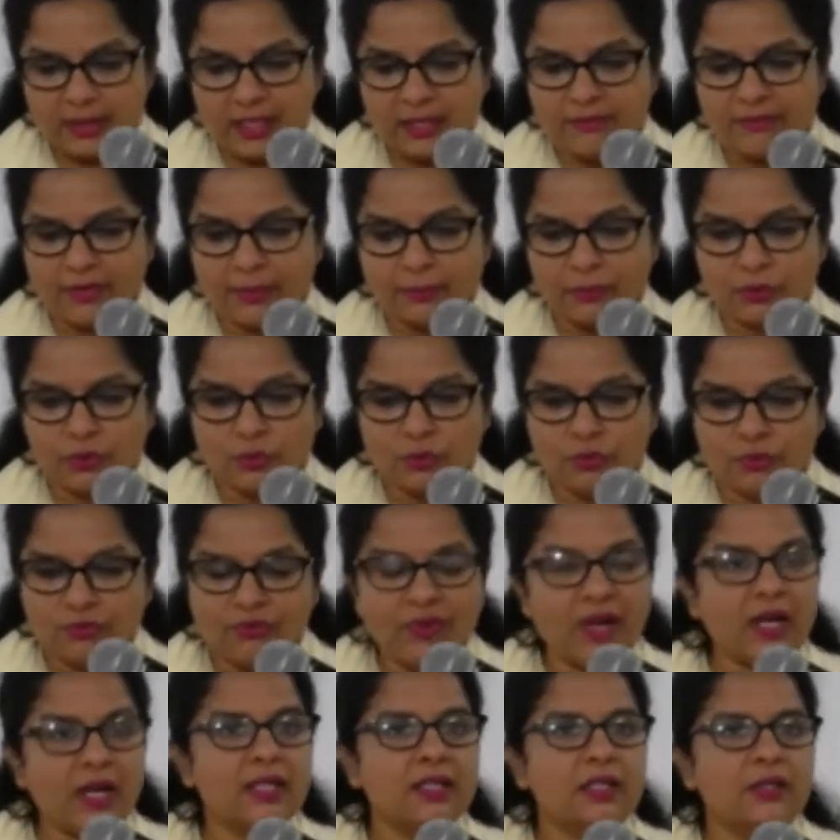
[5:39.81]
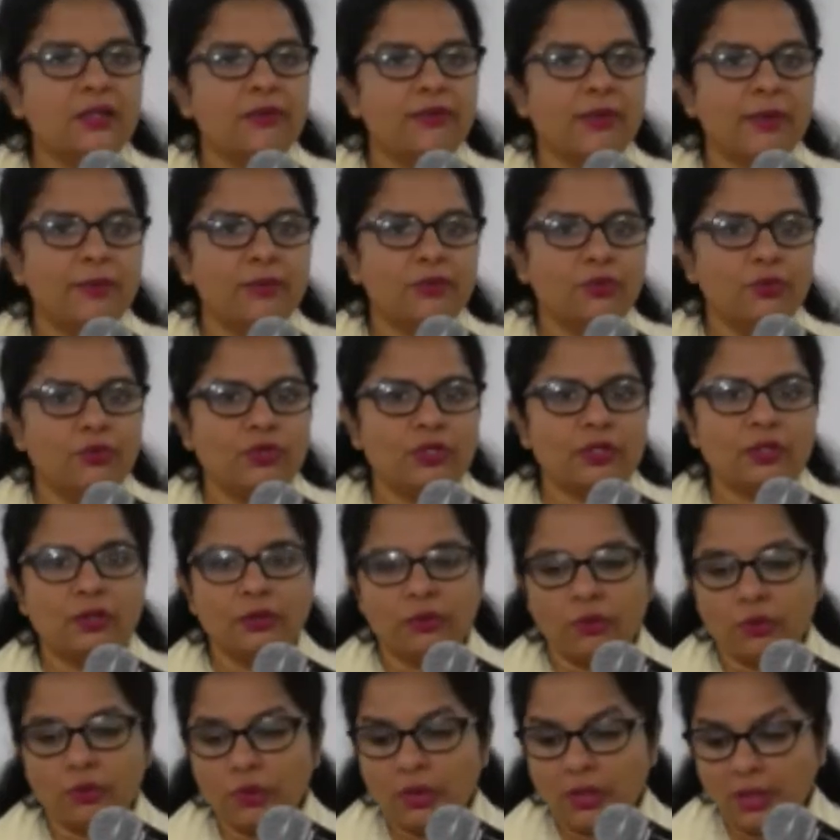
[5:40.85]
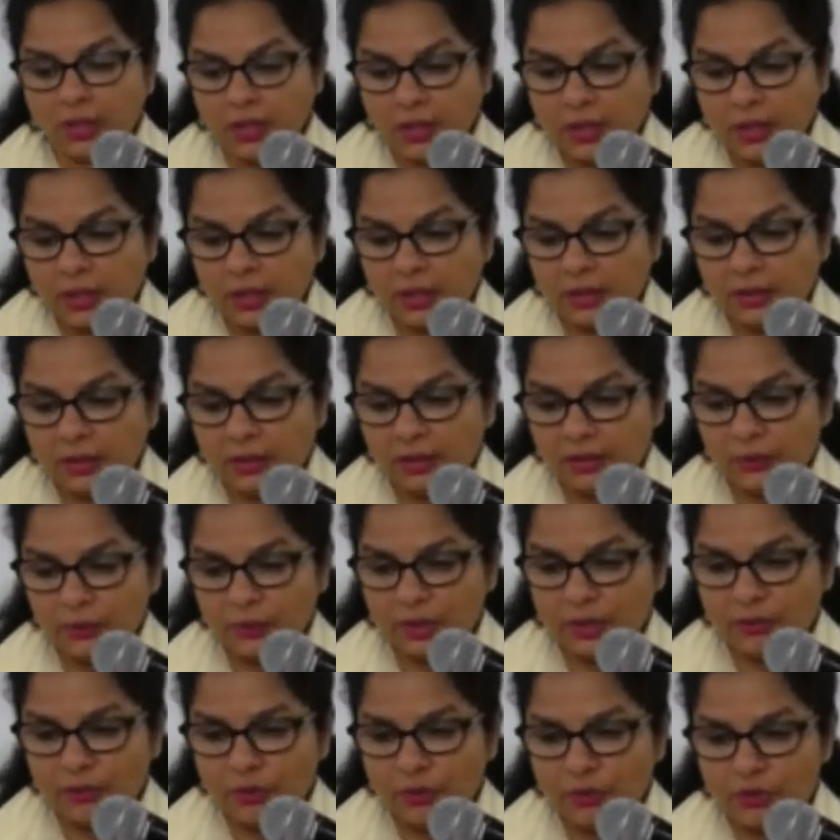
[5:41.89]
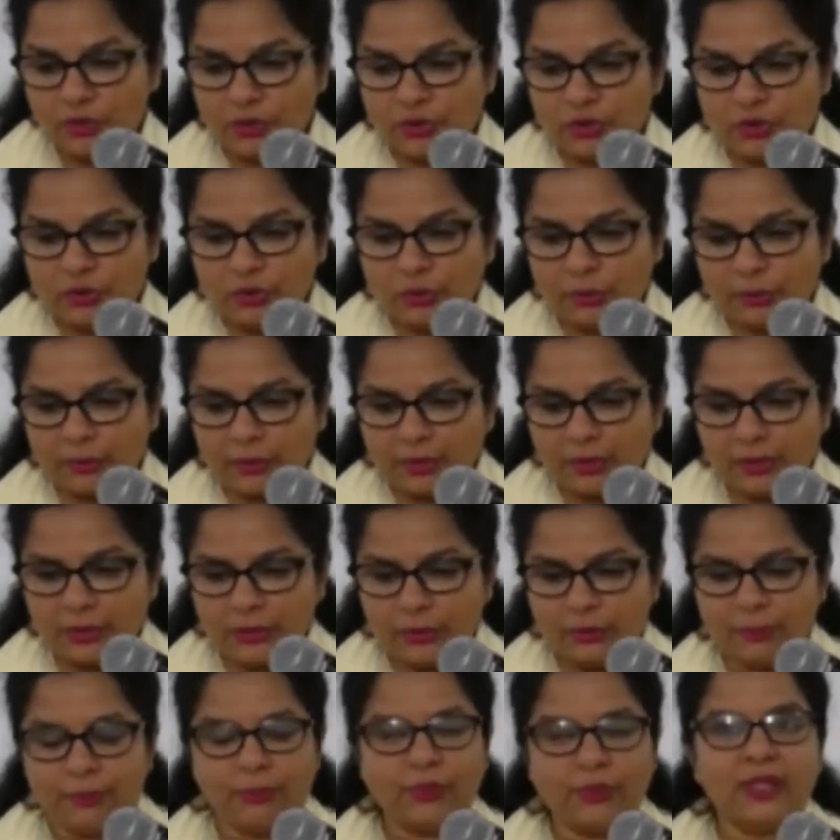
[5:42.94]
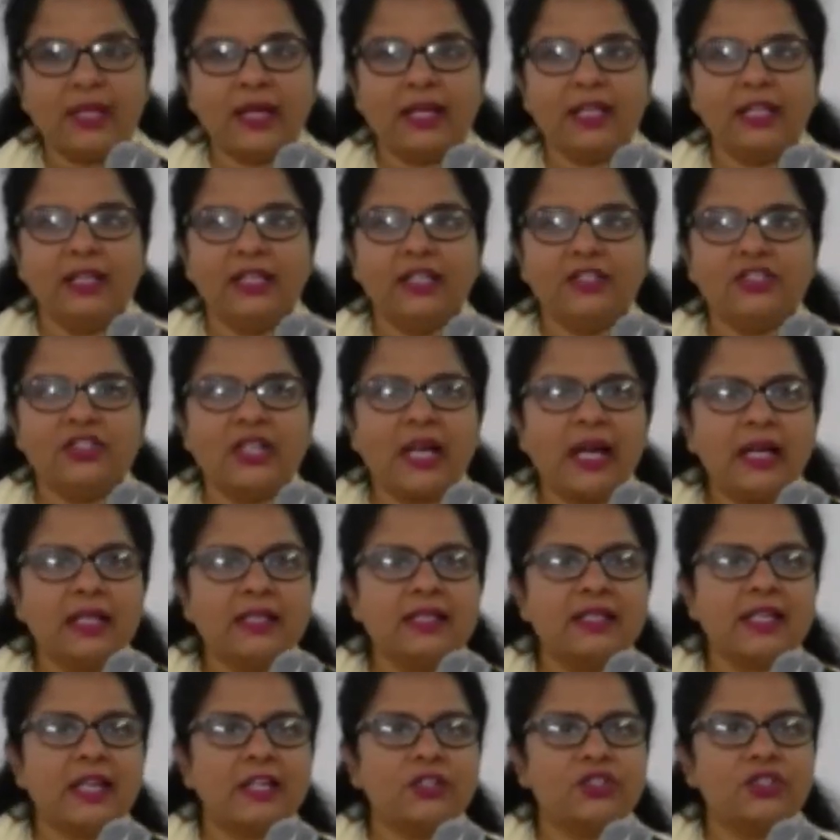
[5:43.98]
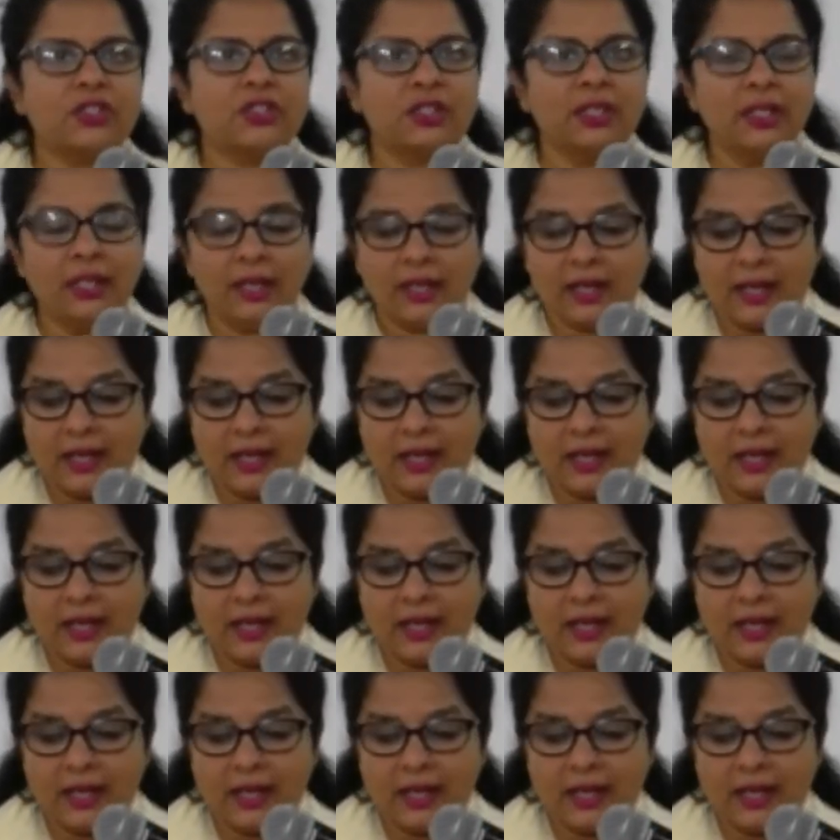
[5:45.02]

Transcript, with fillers: If I'm too fast, if I'm too slow, uh, you can also, you know, put that in the chat section.